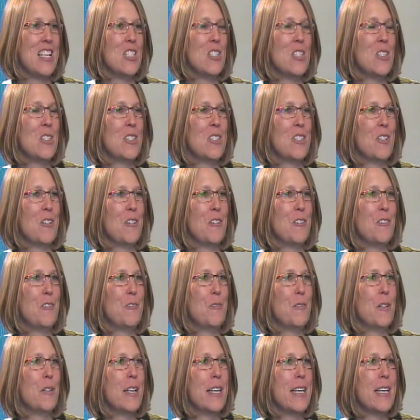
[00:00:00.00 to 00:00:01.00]

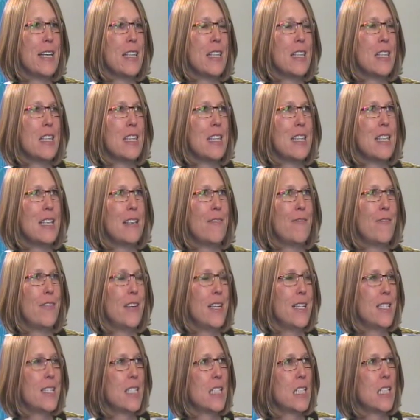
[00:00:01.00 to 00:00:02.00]
So the
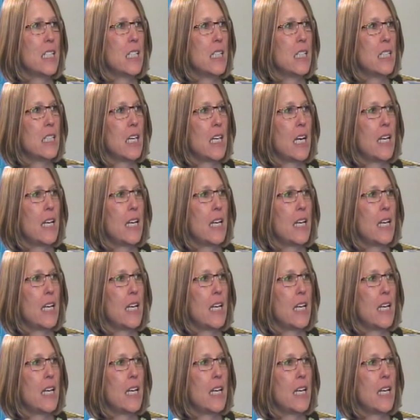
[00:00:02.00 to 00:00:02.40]
visit,